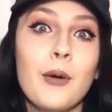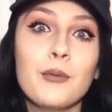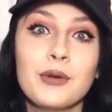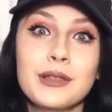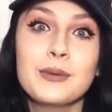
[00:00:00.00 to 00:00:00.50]
I
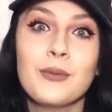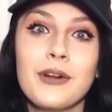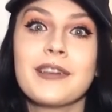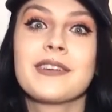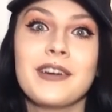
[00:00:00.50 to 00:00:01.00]
really
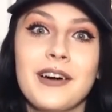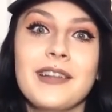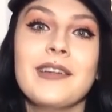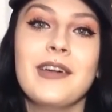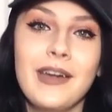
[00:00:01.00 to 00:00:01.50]
want to
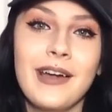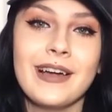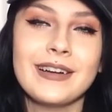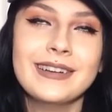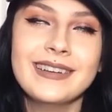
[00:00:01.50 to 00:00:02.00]
cut
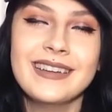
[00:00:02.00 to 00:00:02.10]
hair.